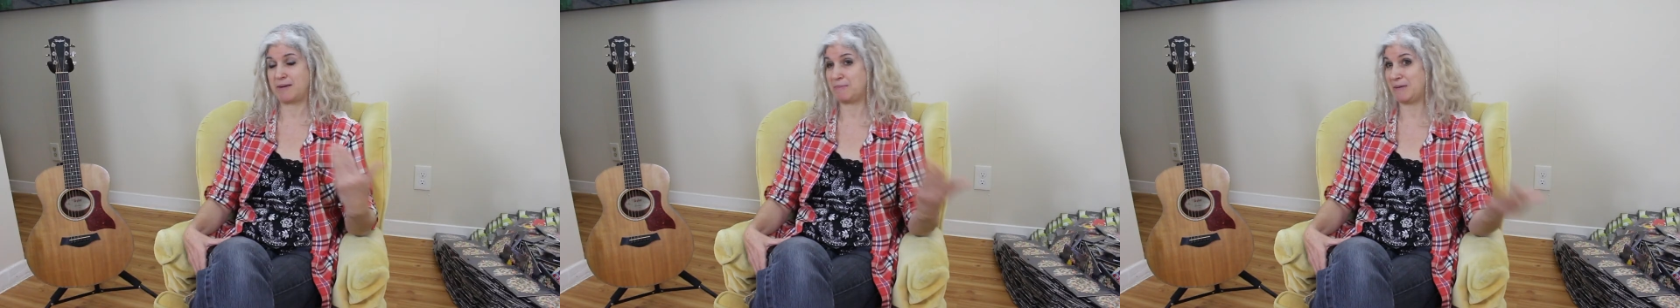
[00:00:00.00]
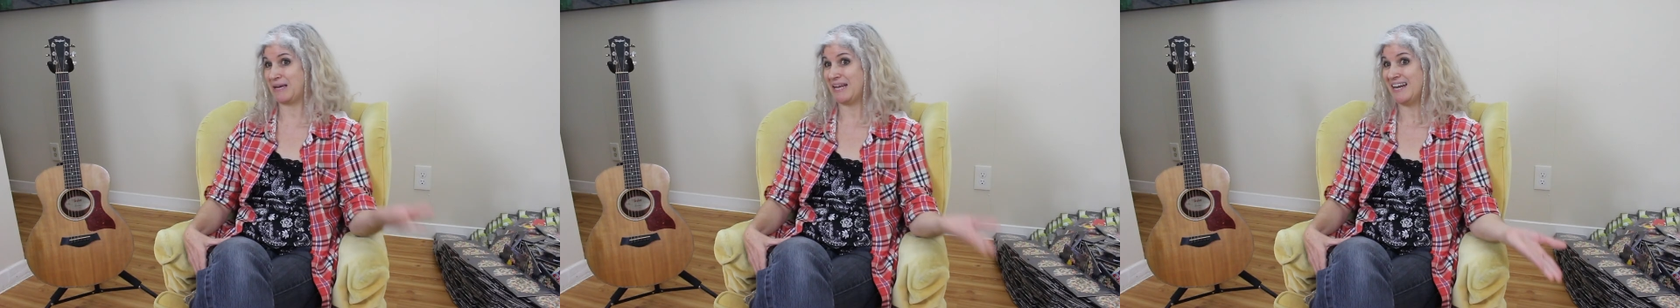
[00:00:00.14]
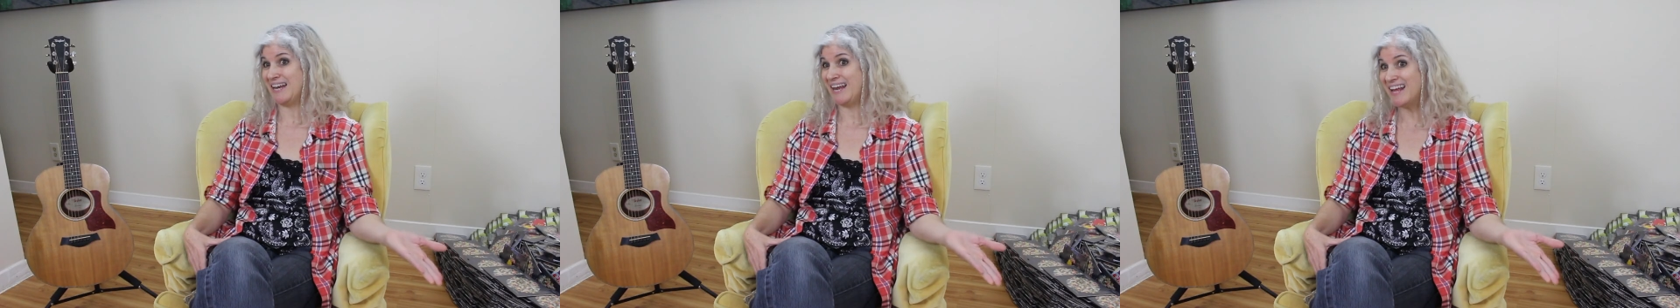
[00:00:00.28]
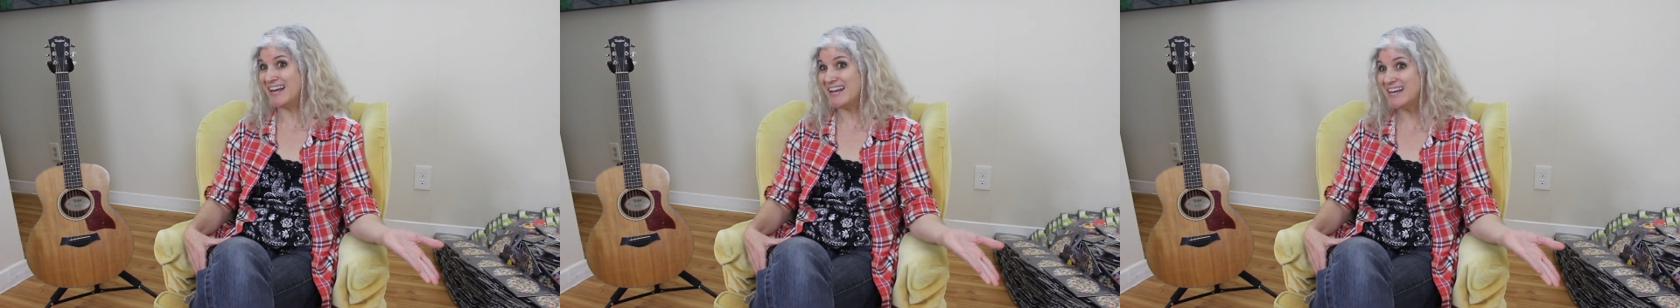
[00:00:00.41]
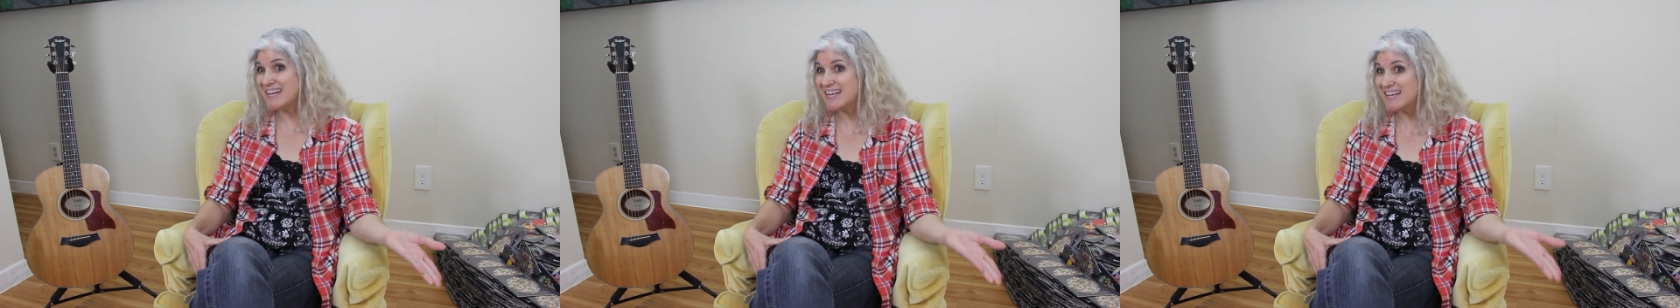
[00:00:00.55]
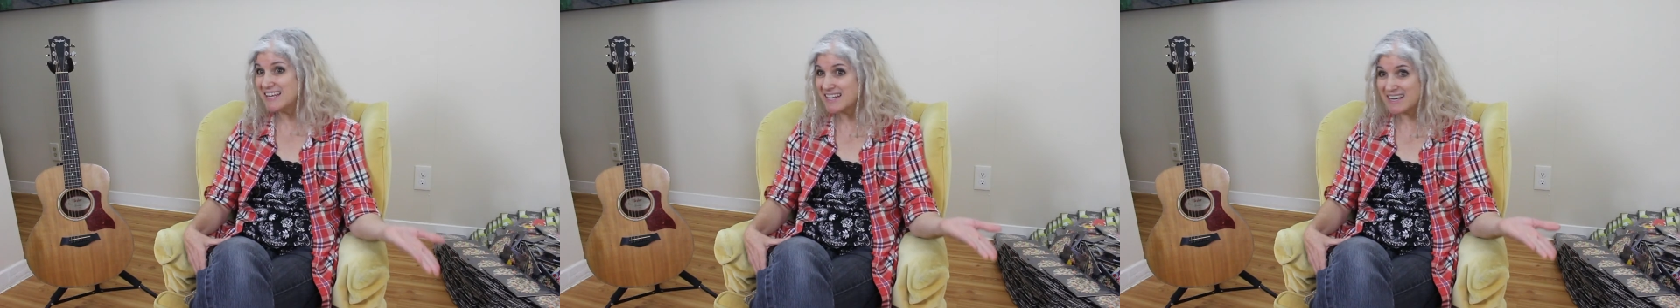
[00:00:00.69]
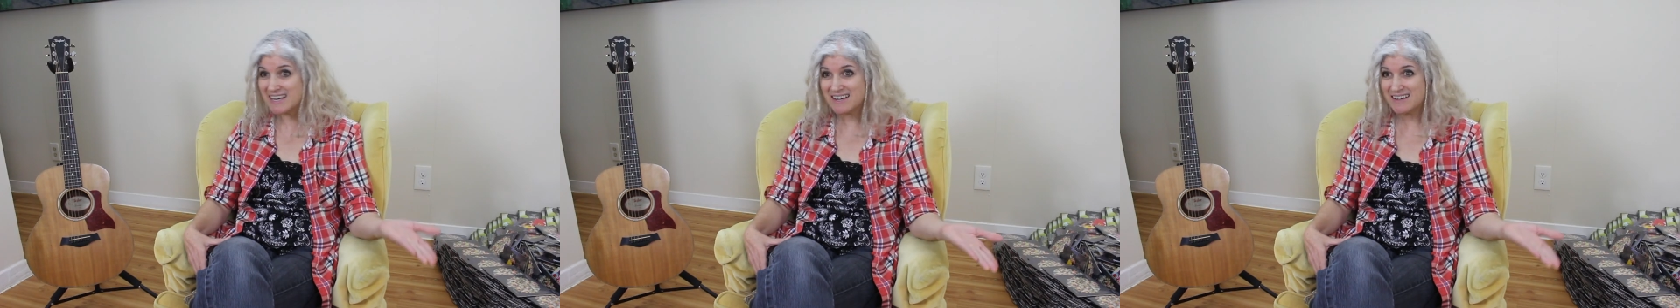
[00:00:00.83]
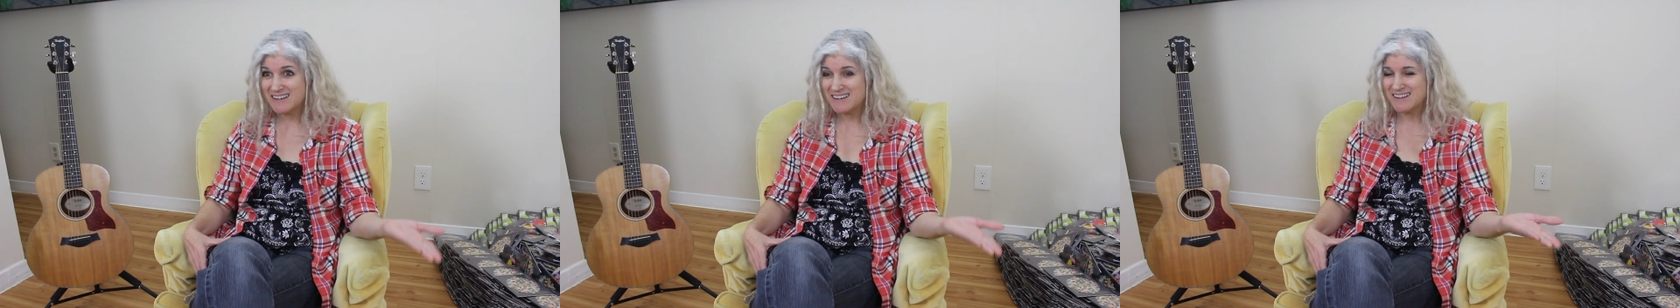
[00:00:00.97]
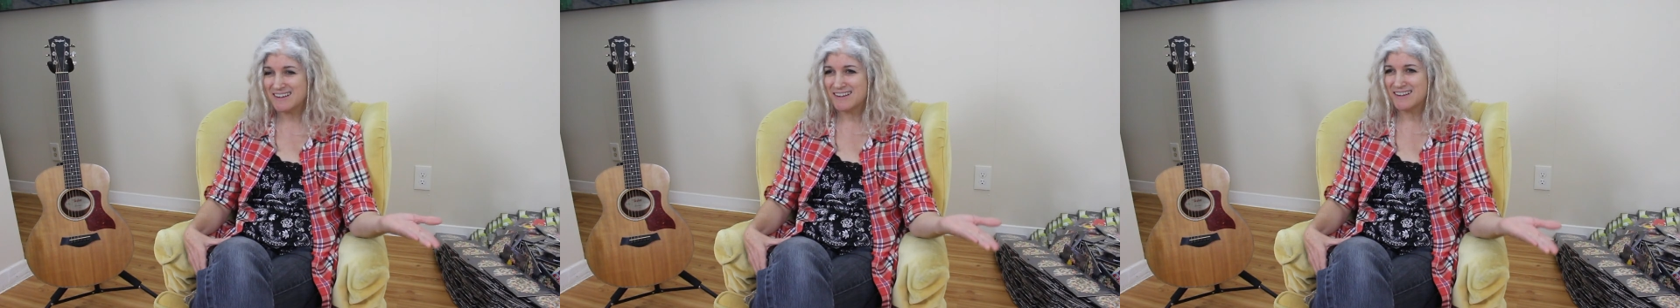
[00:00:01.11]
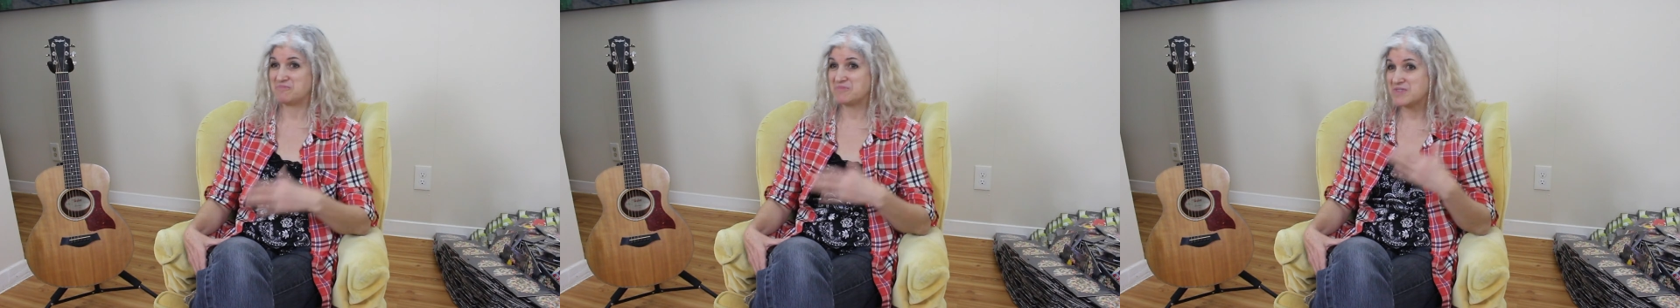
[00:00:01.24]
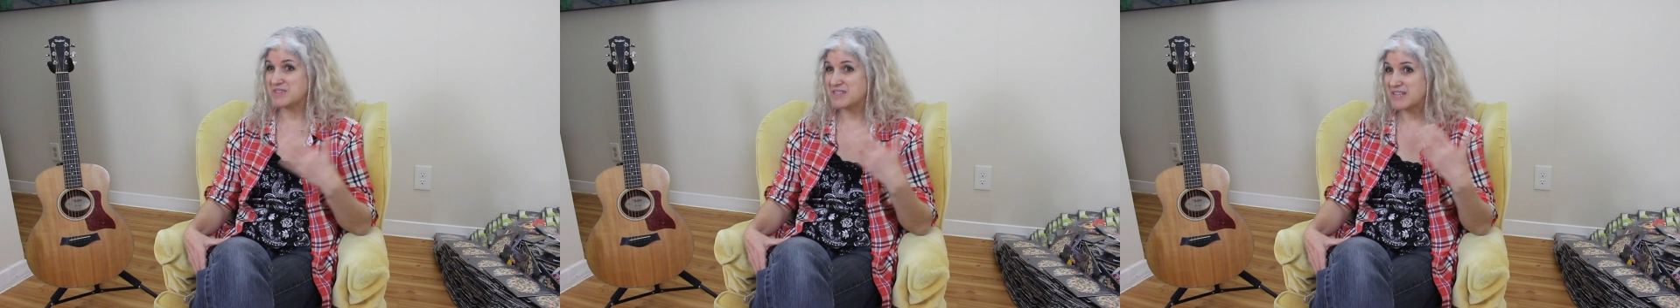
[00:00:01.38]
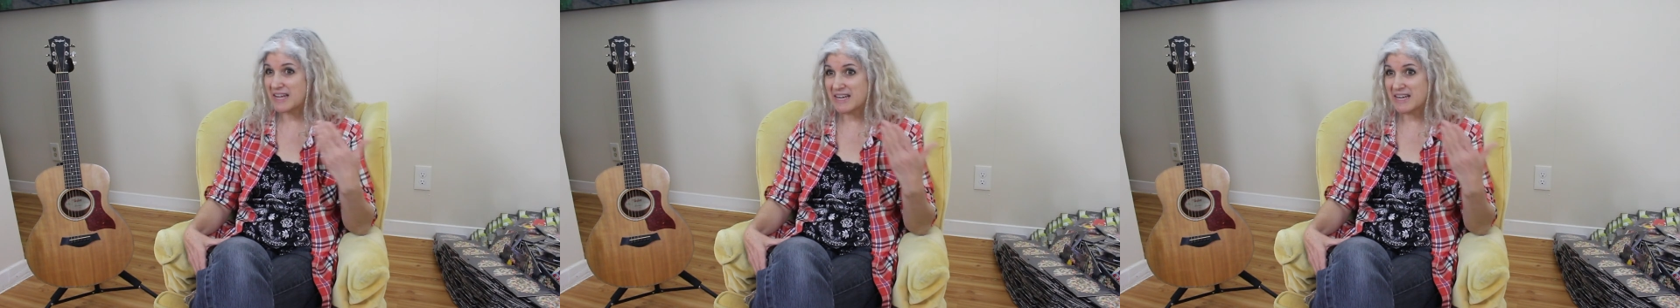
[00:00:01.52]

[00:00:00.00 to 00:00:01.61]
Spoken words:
I'm Canadian, it's